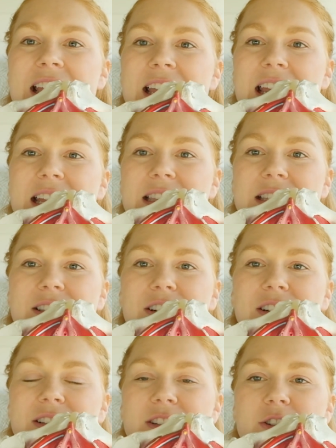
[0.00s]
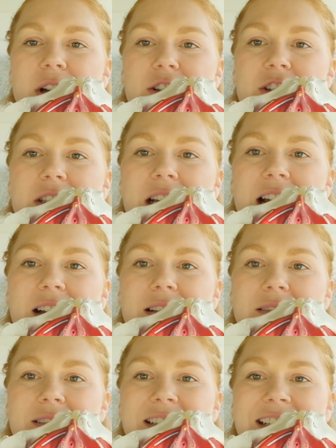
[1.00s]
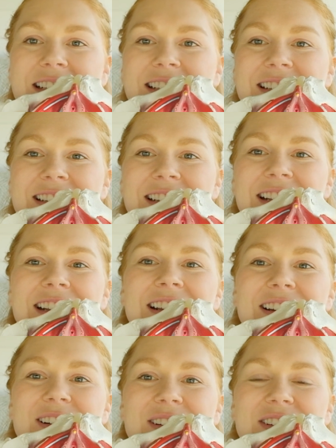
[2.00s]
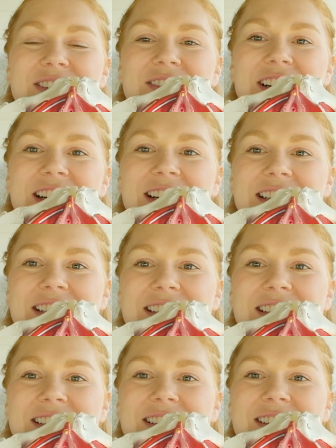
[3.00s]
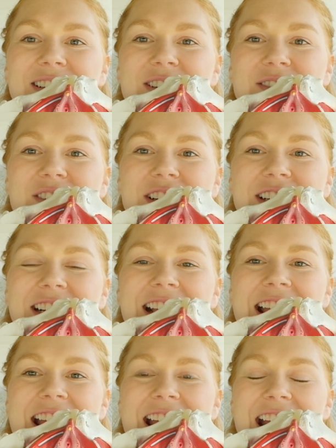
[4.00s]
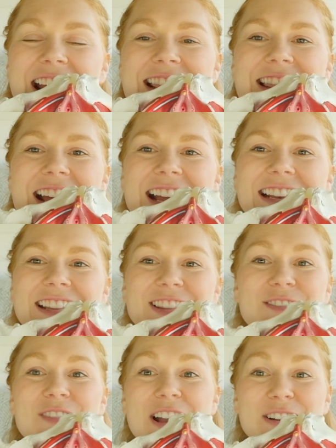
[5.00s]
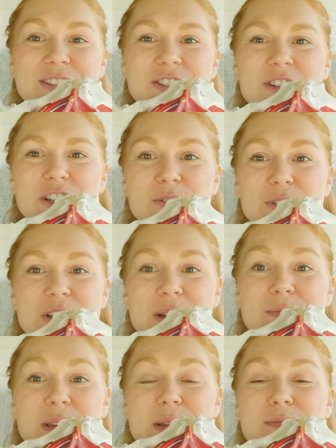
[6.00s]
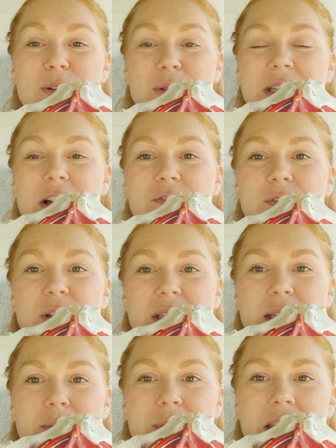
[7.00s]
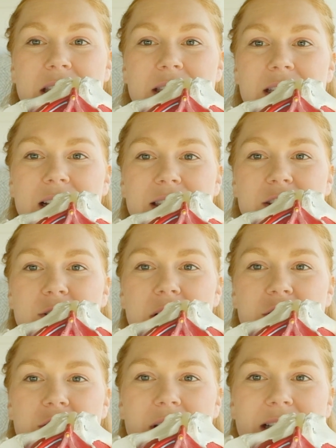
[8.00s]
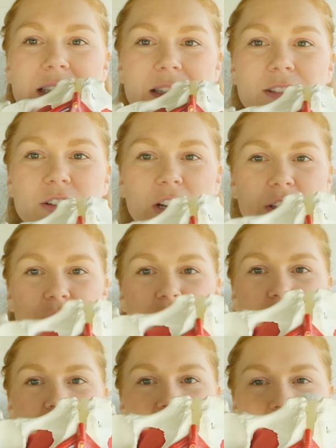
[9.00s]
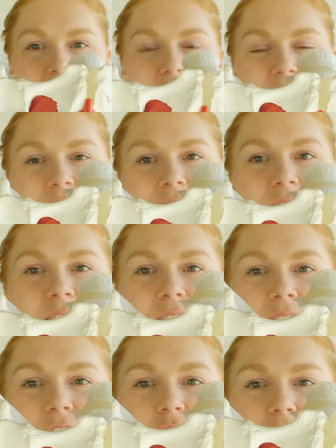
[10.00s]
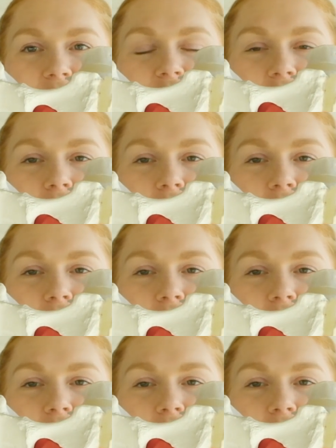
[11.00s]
Insert, stretch down, over, over. And then the final stretch, which can be the most helpful, is the peace sign stretch. So that's inserting two fingers, stretching